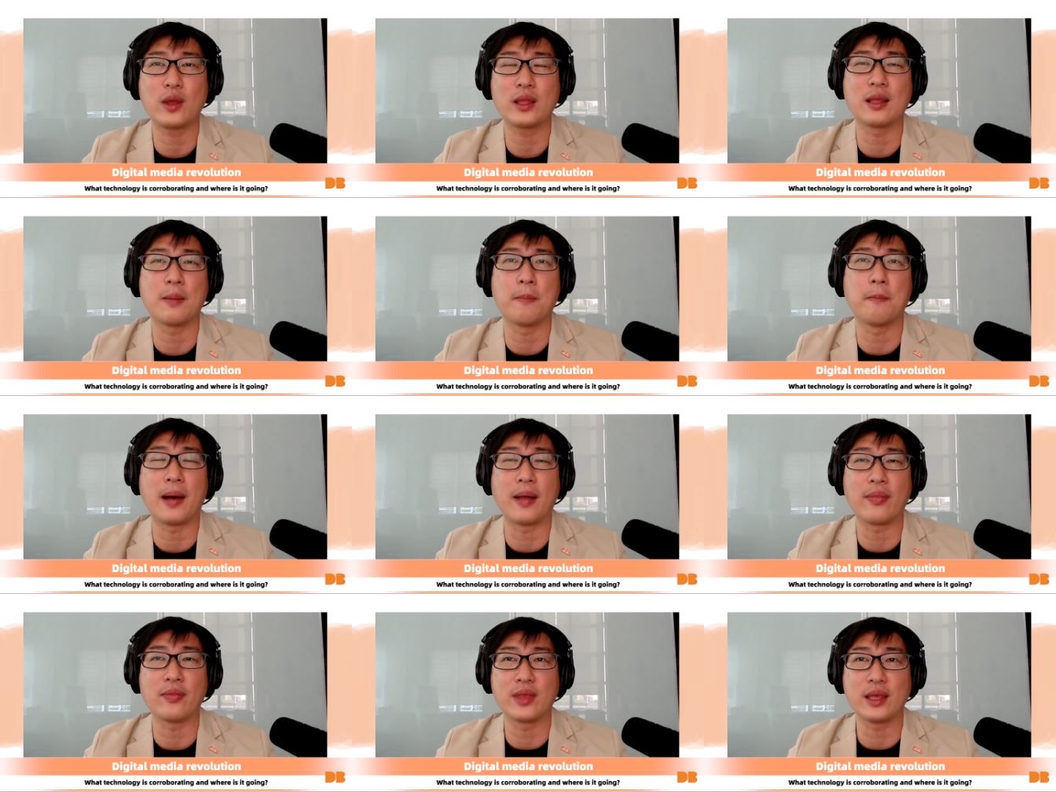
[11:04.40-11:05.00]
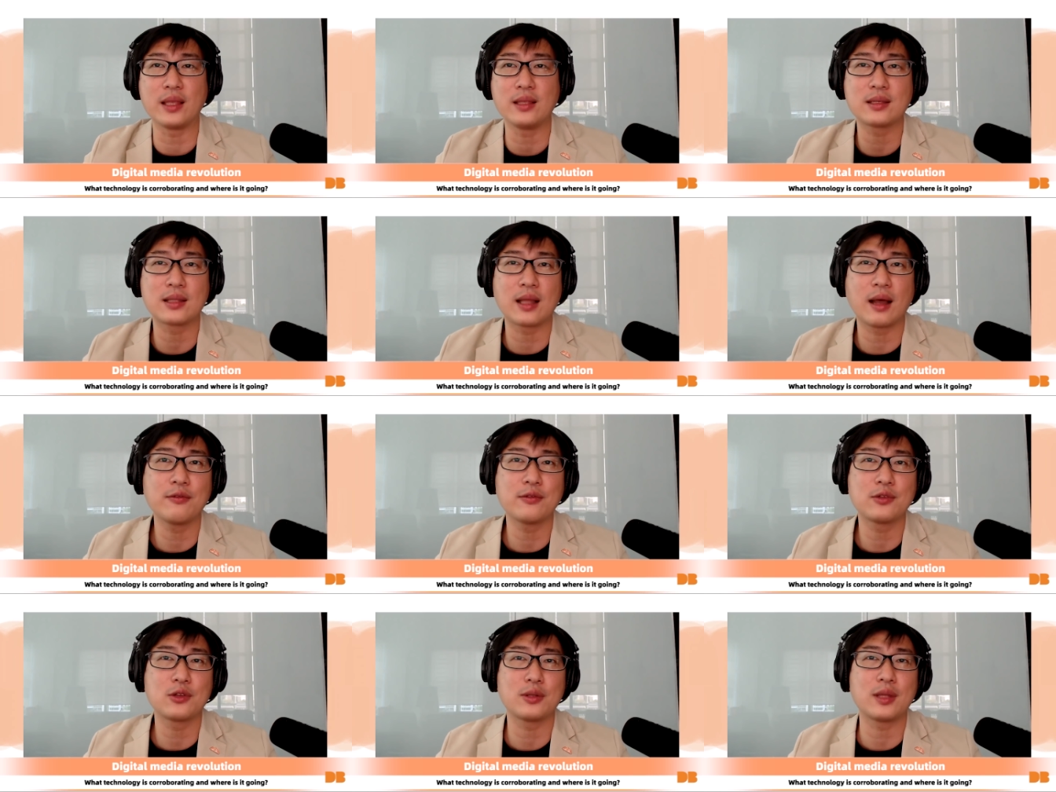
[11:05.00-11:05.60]
away the mundane
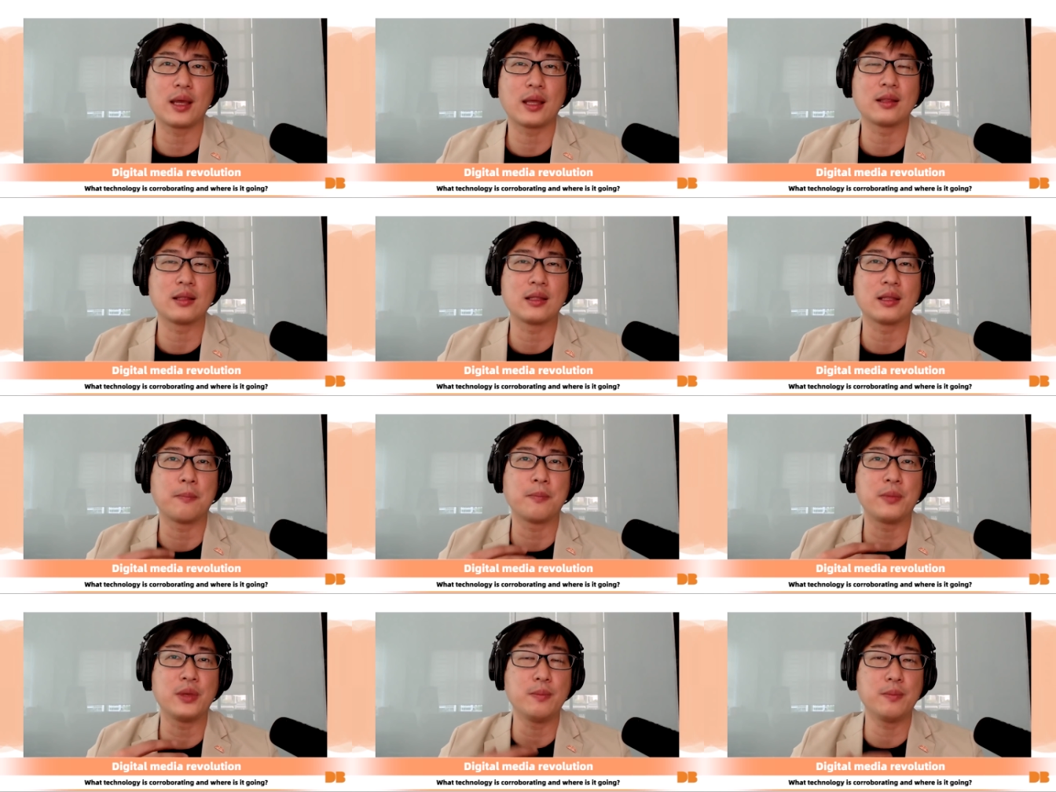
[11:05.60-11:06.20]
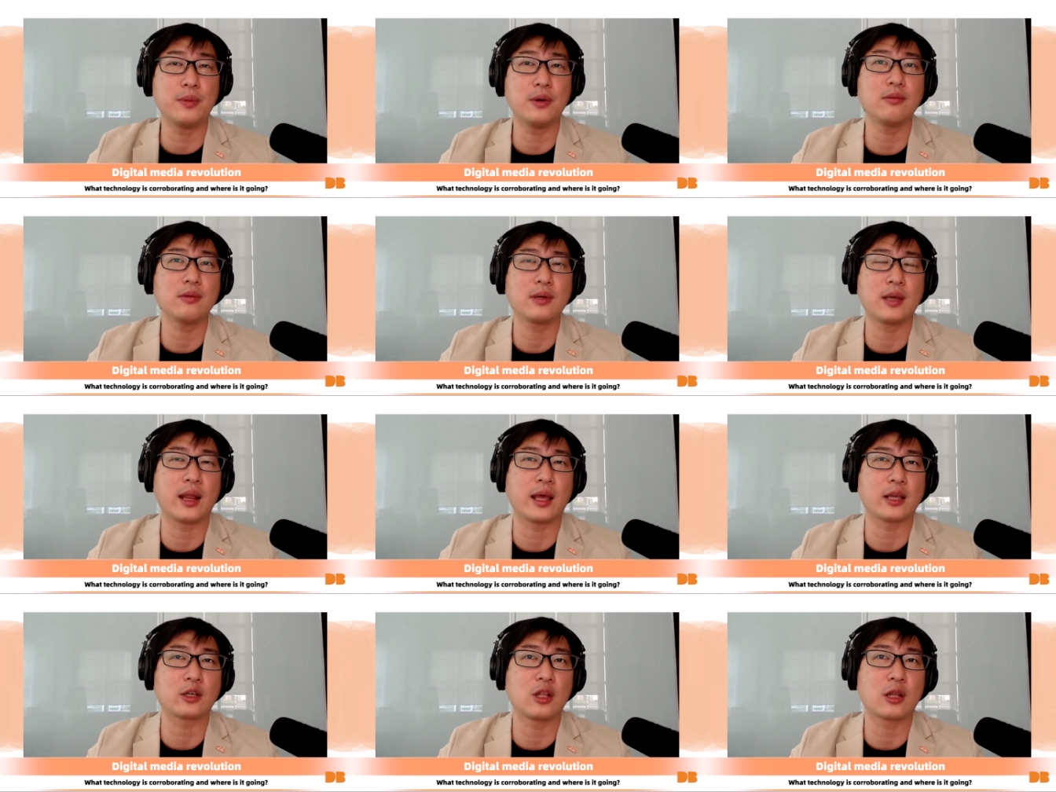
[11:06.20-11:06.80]
stuff so that the
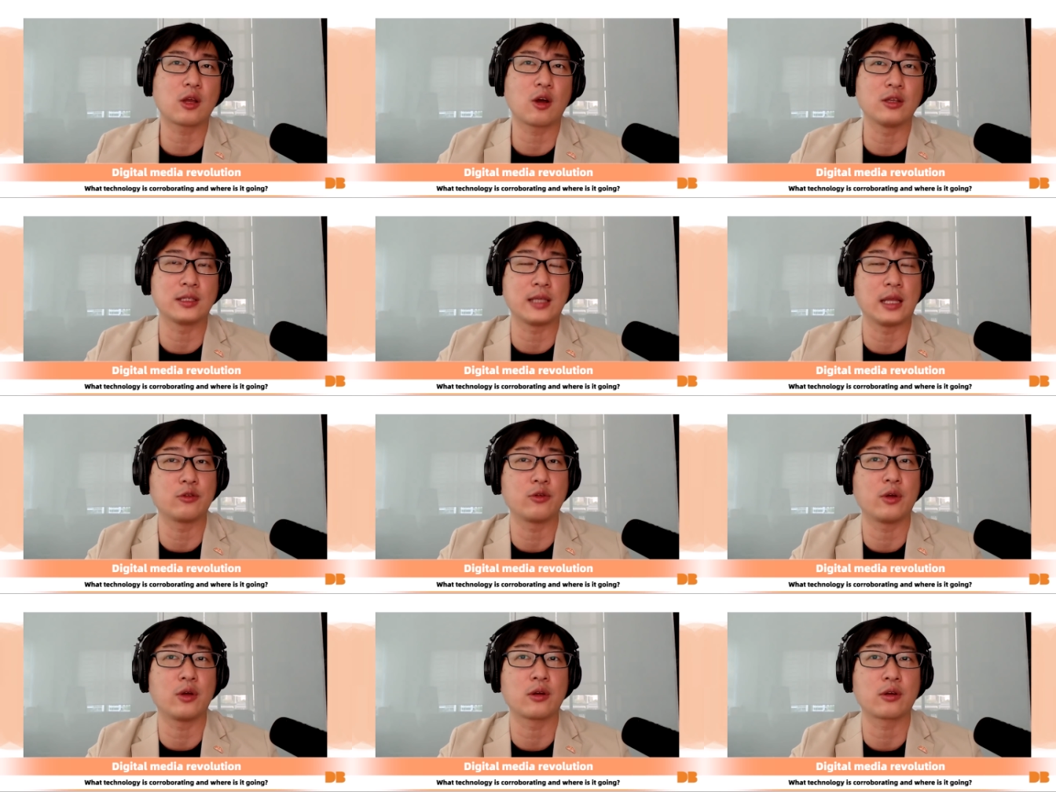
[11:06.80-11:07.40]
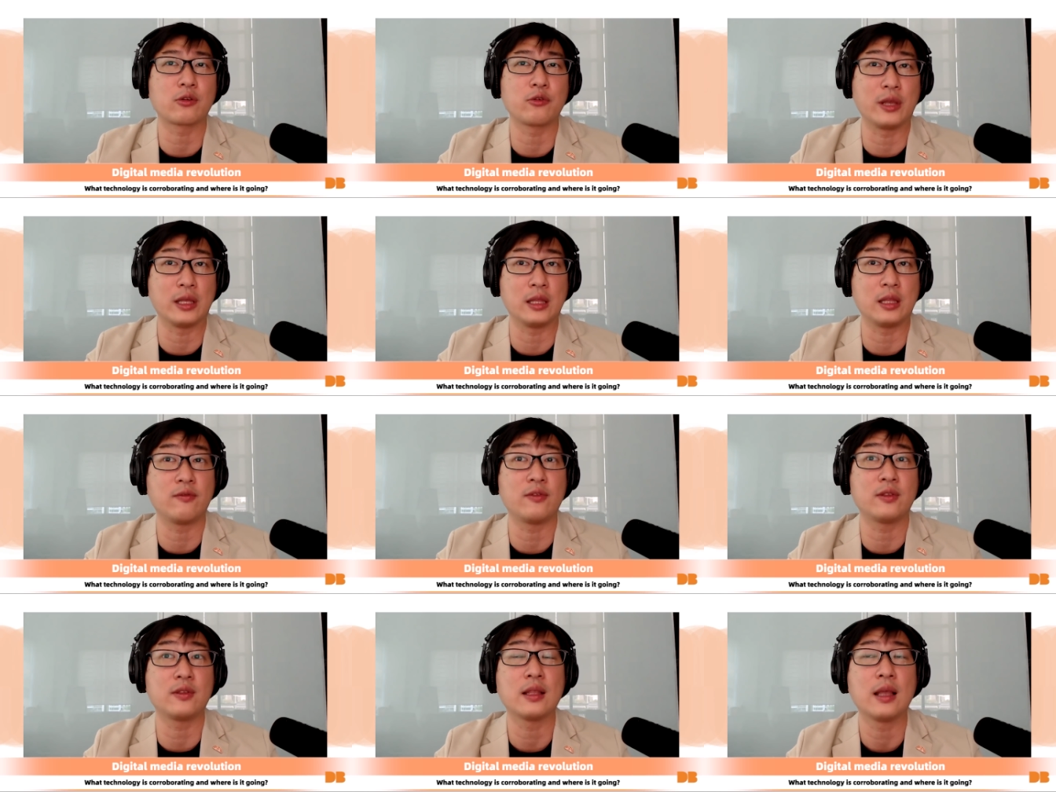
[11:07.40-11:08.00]
people can actually concentrate on the
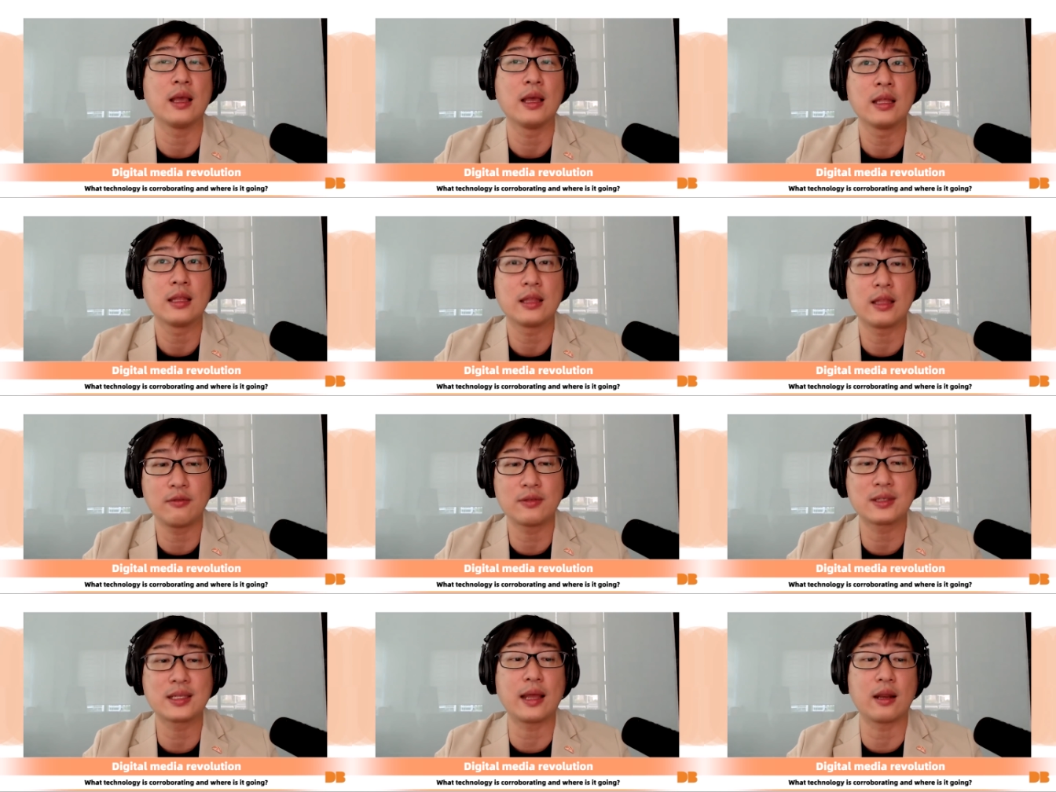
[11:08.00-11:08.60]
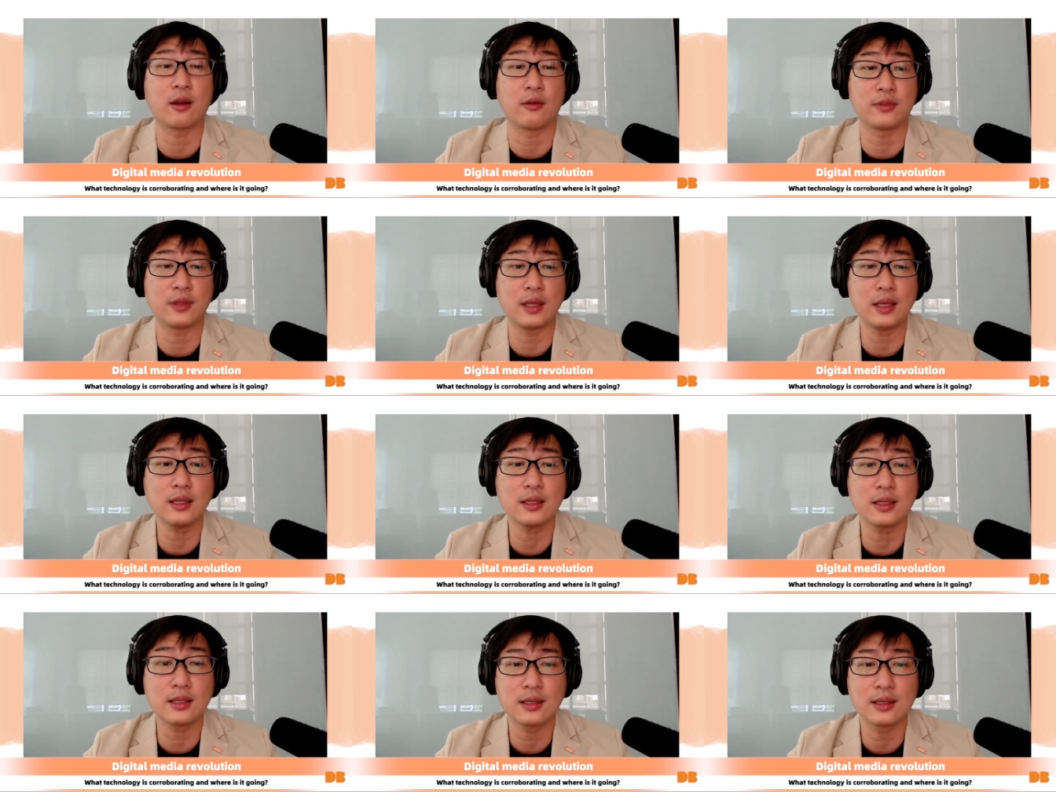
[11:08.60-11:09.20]
creative side of
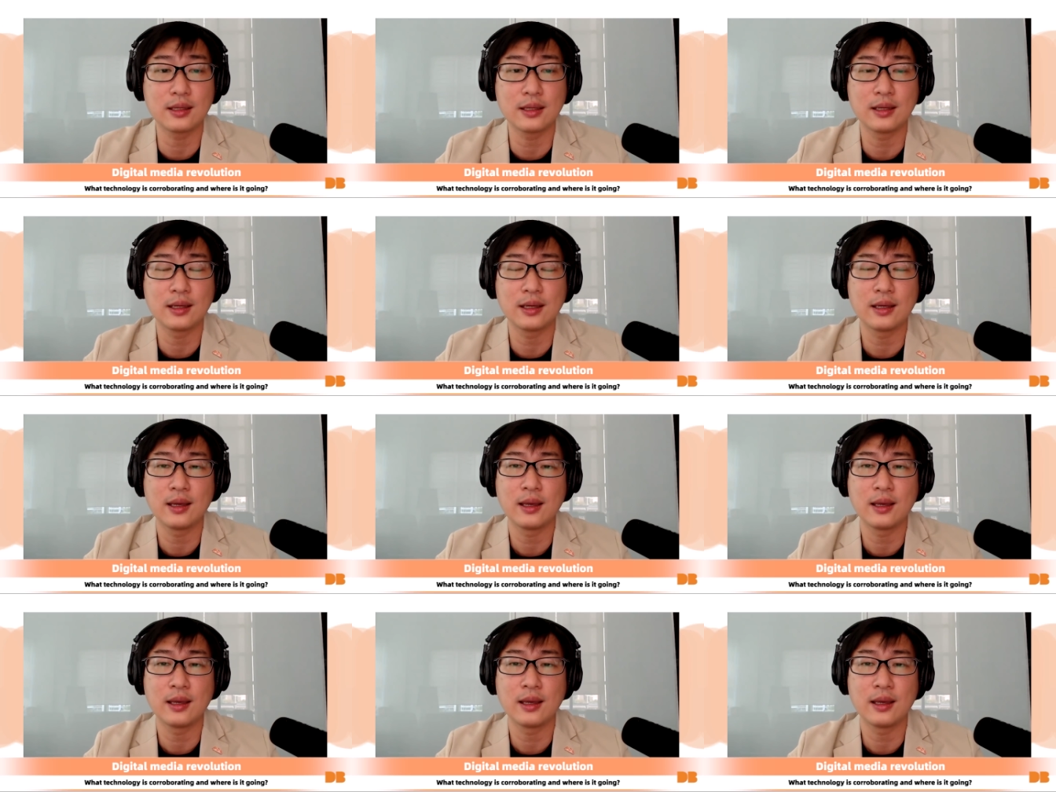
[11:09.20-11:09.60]
things.